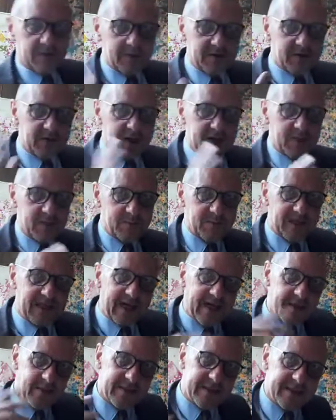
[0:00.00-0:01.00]
the Jacob's
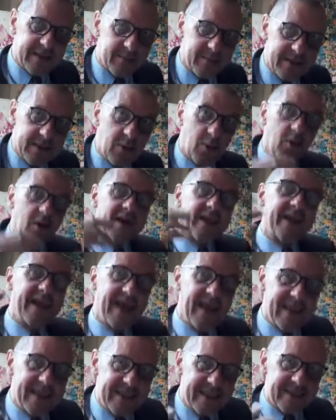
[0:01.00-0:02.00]
ladder, it's something
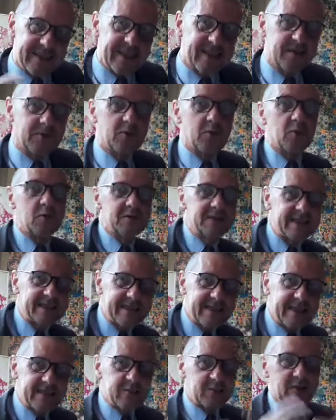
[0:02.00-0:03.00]
organic that grows.
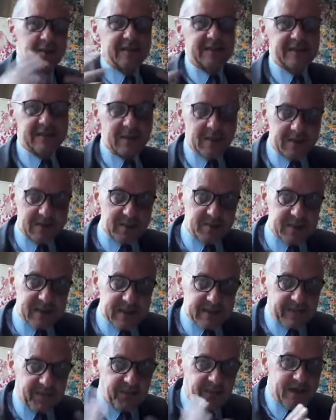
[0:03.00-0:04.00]
Ascension is not
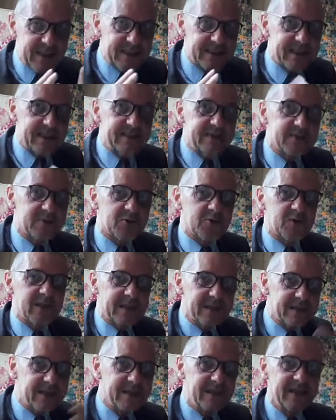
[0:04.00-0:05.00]
something fixed and
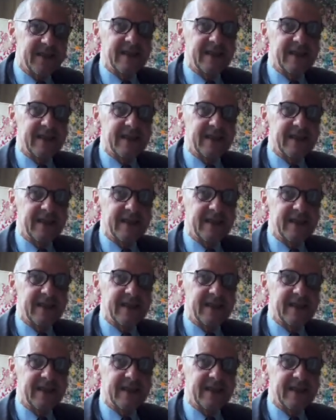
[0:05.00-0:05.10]
strict.